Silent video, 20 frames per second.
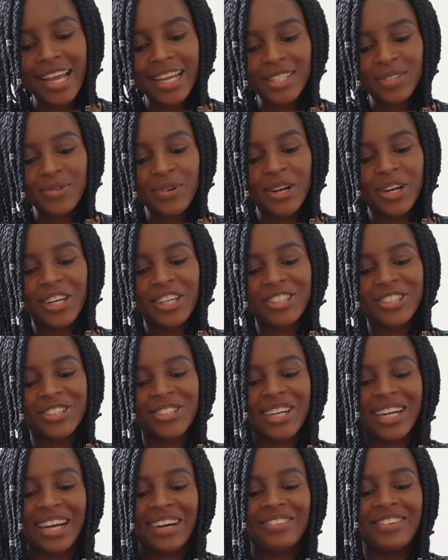Next, we're going
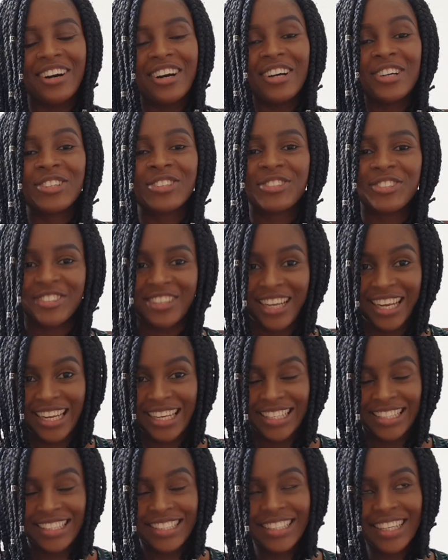to talk about
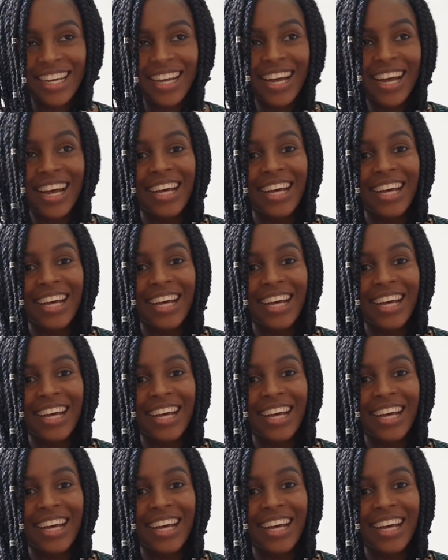grain.